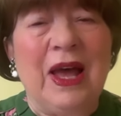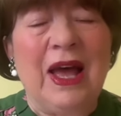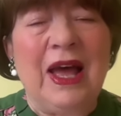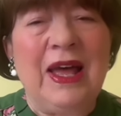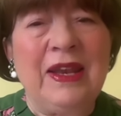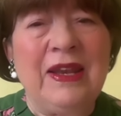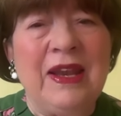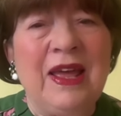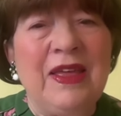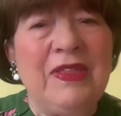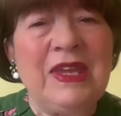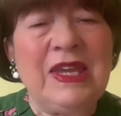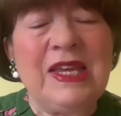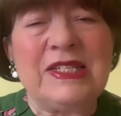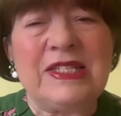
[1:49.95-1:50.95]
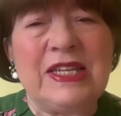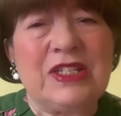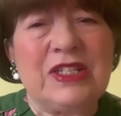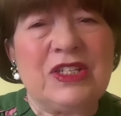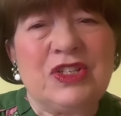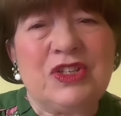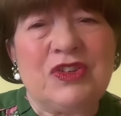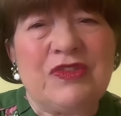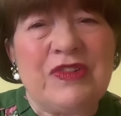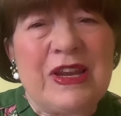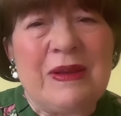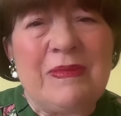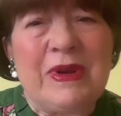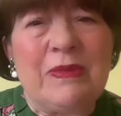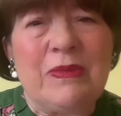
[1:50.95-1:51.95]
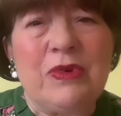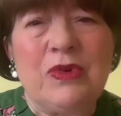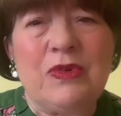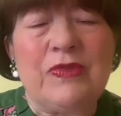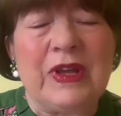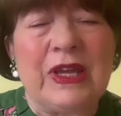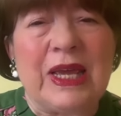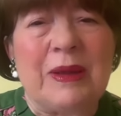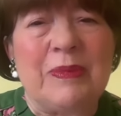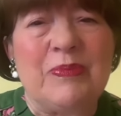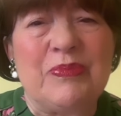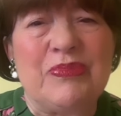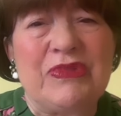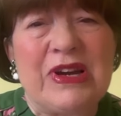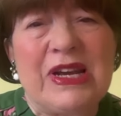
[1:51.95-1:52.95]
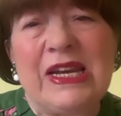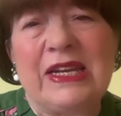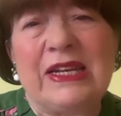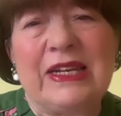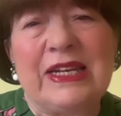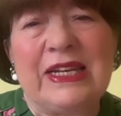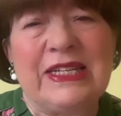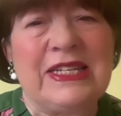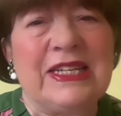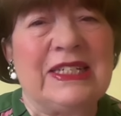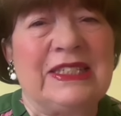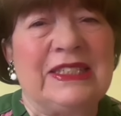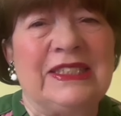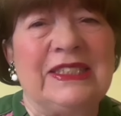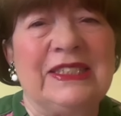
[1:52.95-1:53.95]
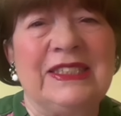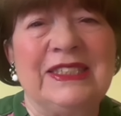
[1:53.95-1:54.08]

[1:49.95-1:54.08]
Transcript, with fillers: Um, I think it's extremely moving and brilliantly done.